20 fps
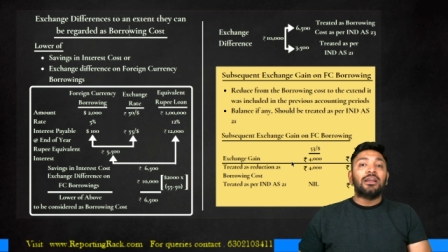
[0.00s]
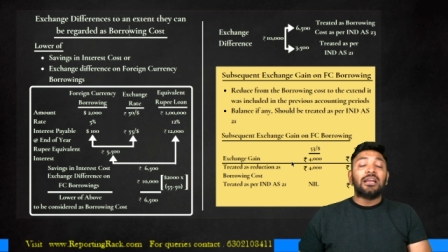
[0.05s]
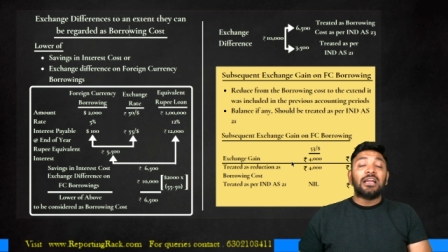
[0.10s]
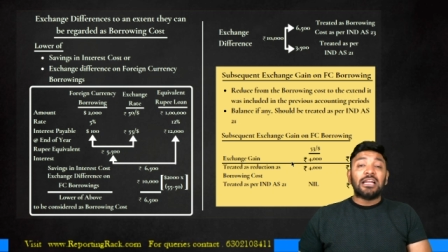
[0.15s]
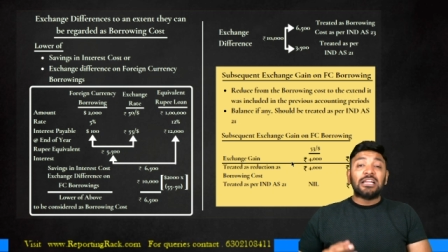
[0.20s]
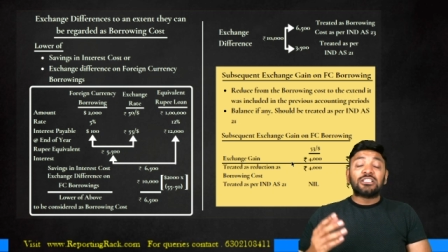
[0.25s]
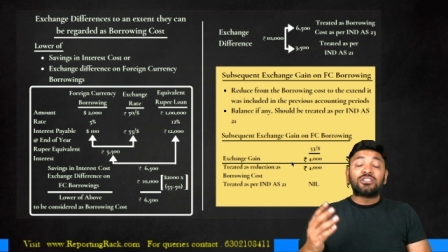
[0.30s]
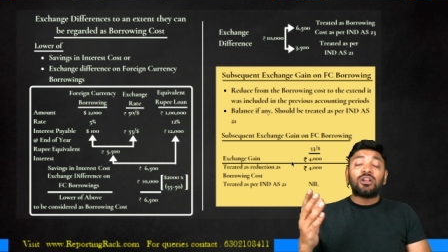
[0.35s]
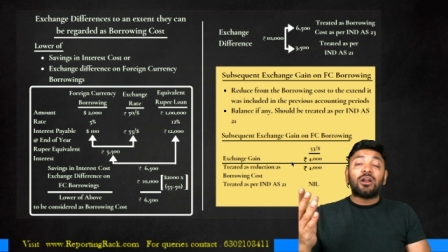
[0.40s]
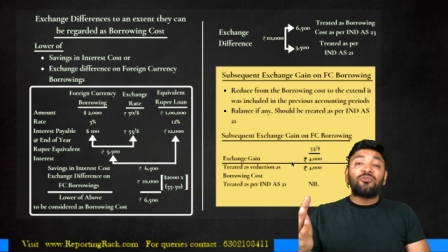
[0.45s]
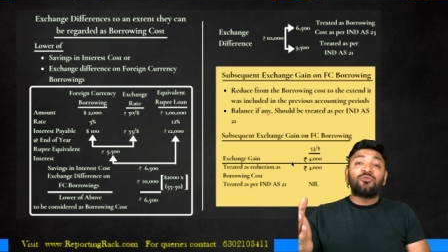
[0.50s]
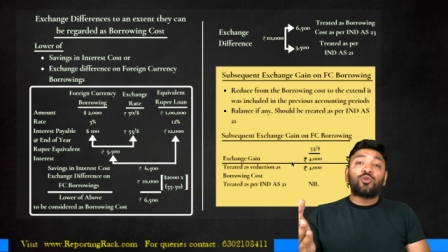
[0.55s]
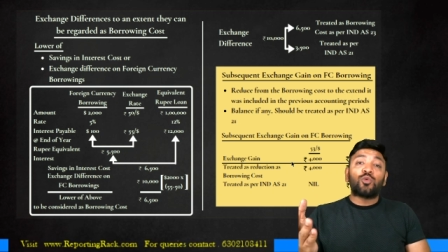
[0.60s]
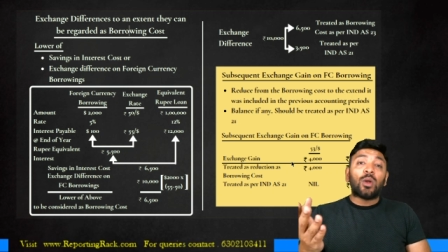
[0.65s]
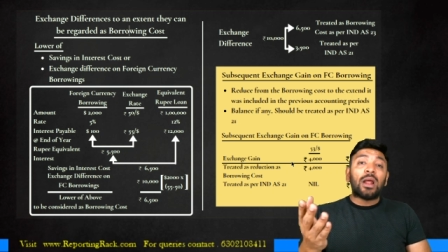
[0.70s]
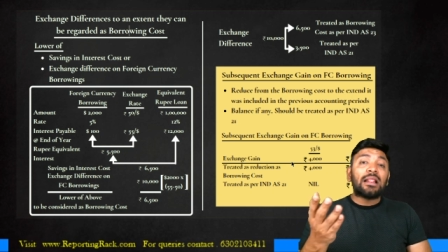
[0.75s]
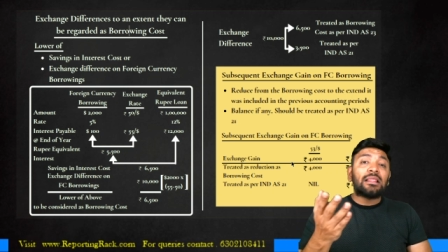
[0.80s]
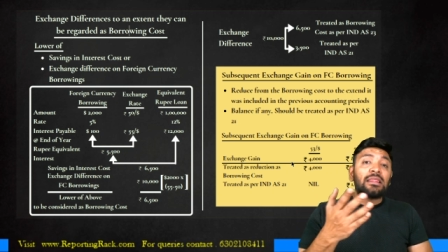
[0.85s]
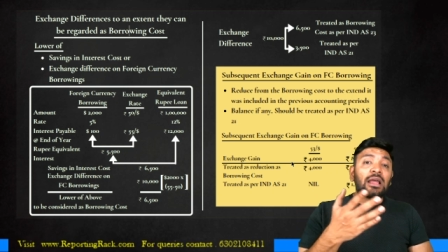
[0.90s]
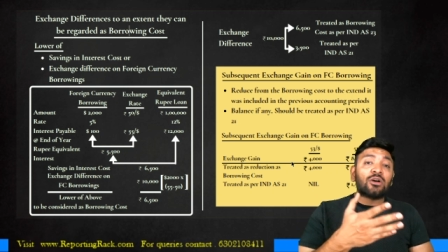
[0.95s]
Instead of
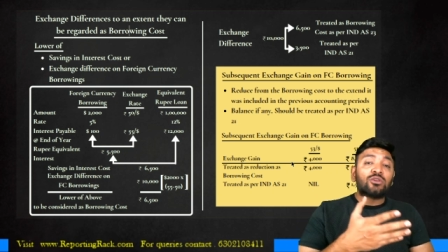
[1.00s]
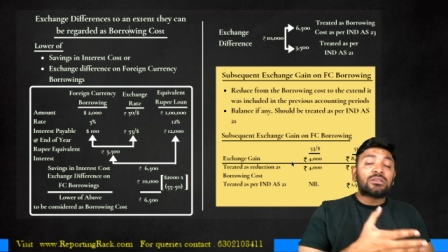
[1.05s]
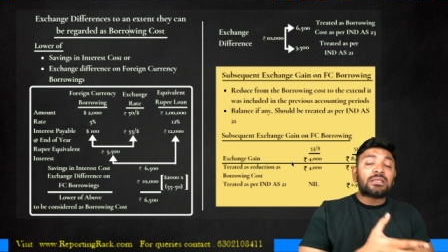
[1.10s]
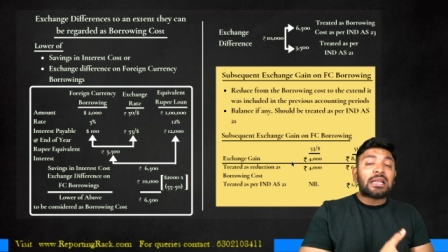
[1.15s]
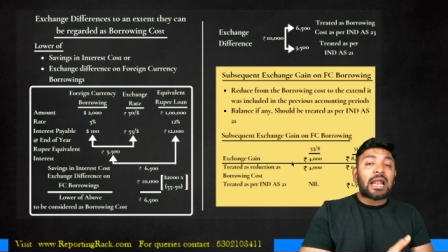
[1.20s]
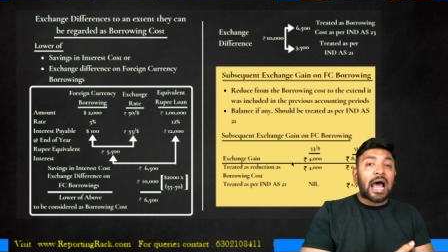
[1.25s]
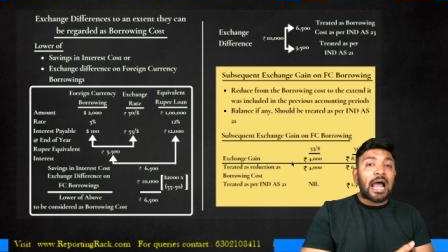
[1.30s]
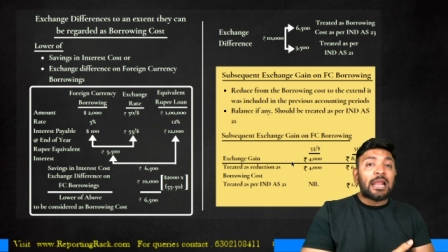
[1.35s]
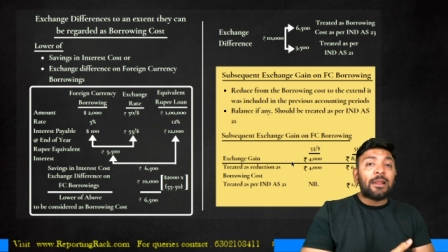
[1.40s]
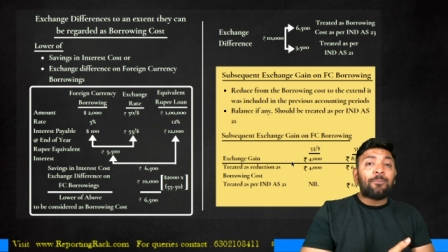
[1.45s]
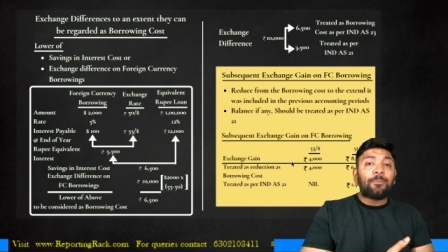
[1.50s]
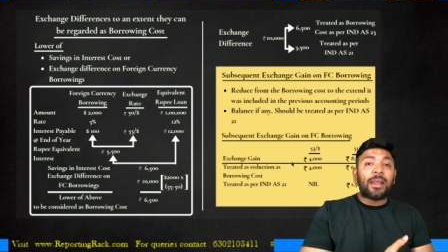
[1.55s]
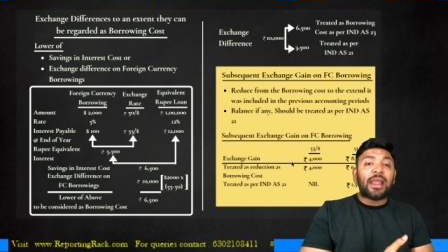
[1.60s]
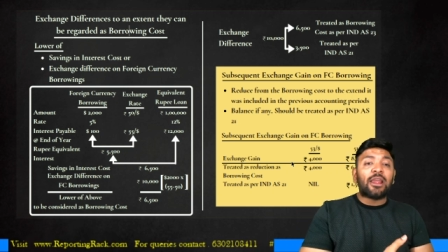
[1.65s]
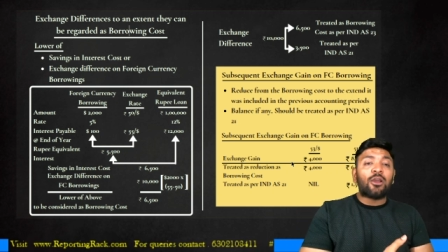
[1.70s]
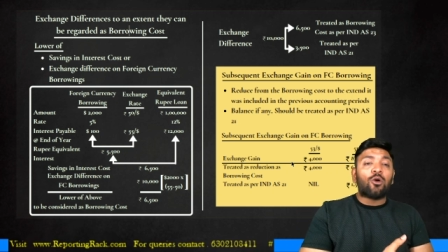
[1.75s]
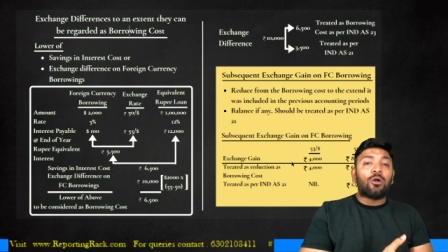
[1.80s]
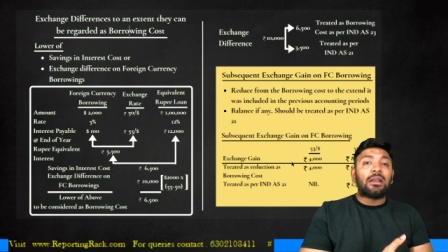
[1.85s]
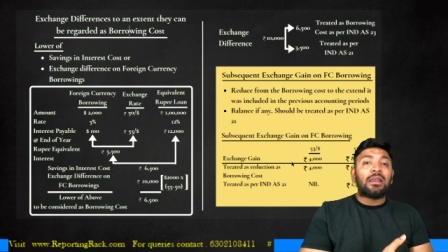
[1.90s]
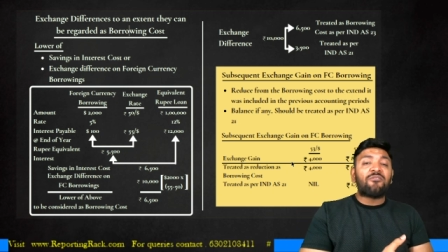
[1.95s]
12,000, I
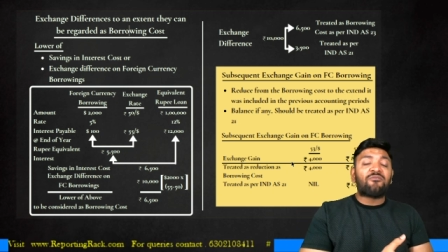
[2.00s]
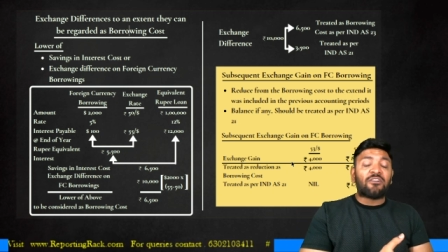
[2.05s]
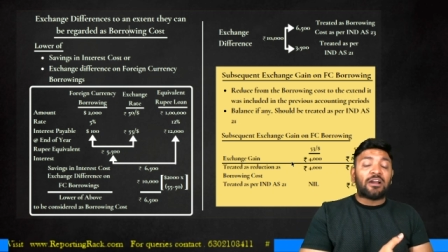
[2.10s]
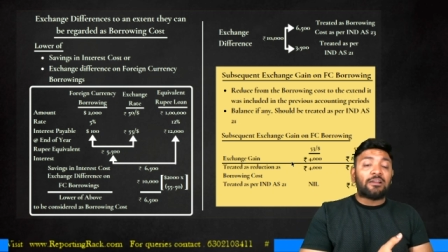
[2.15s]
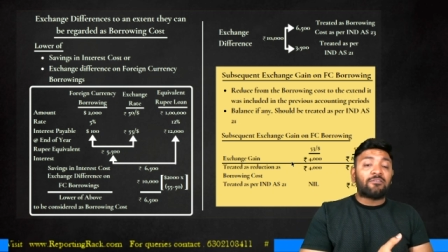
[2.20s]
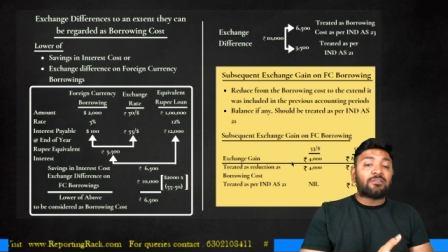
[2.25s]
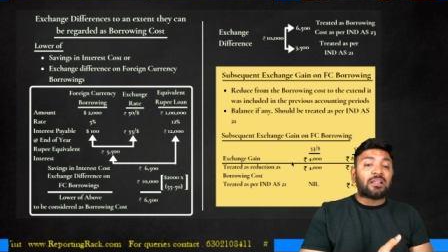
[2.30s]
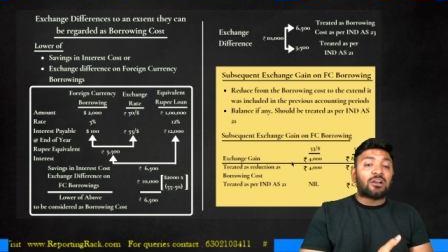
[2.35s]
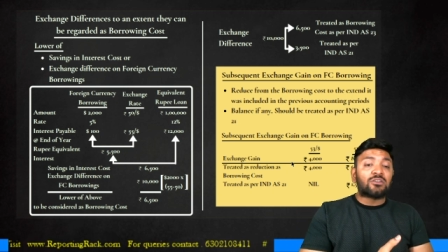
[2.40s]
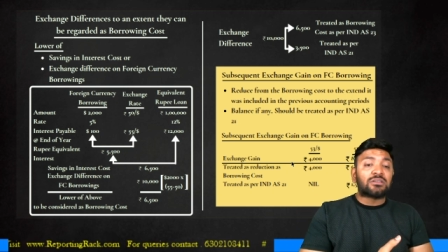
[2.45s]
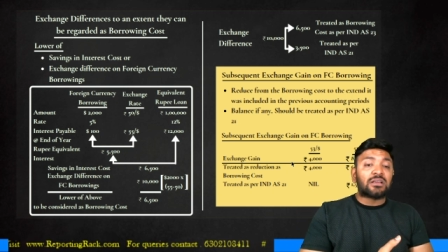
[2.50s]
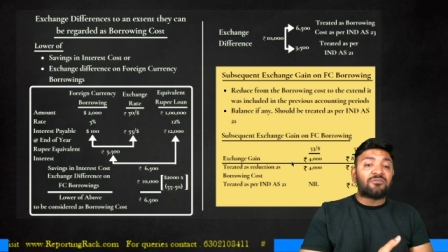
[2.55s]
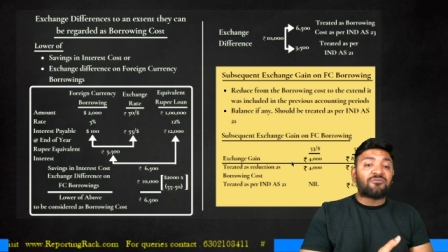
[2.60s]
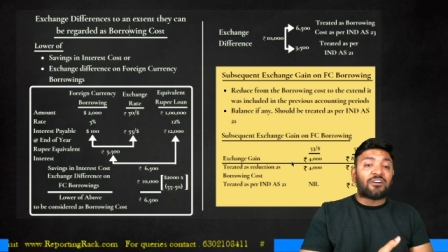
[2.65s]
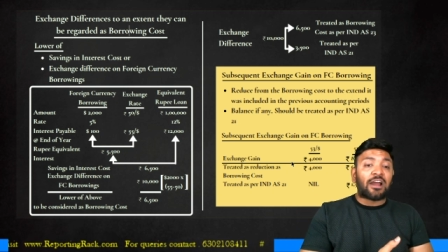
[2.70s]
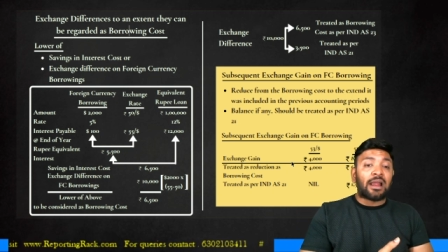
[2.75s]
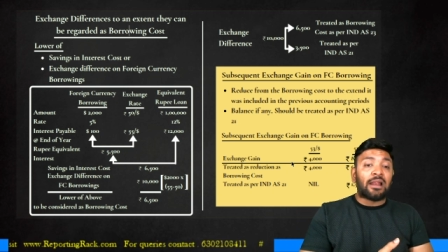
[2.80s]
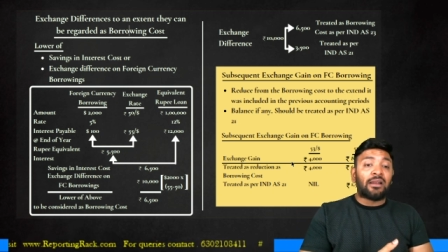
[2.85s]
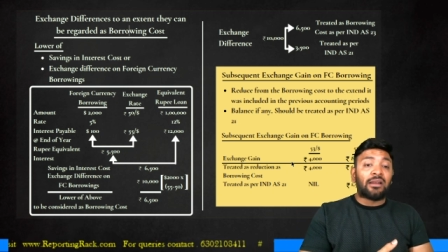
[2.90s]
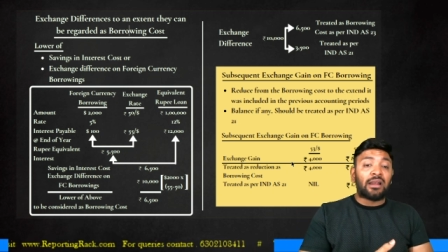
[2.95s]
paying only
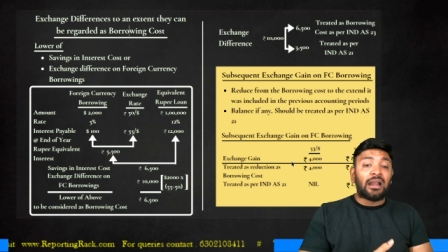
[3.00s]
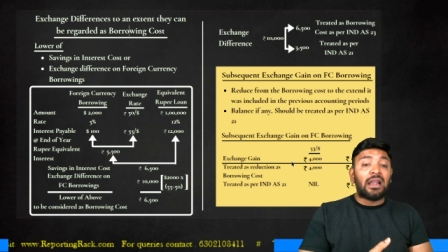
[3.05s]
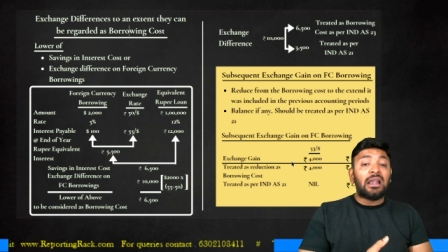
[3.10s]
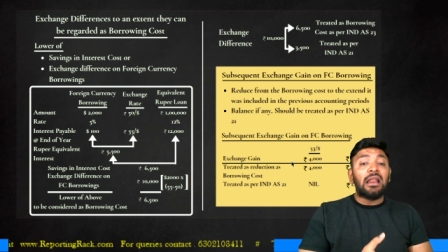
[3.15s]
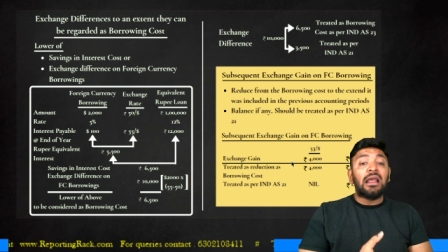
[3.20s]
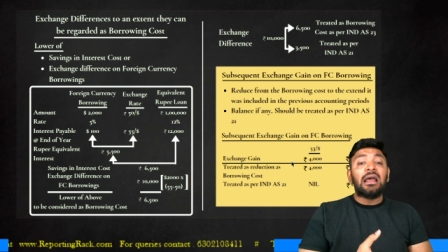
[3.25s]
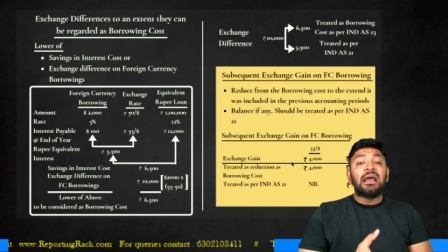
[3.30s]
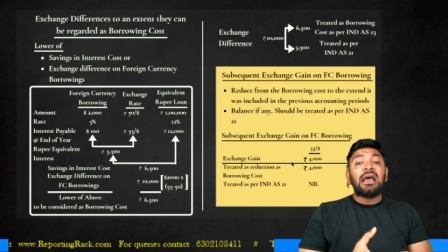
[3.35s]
5,500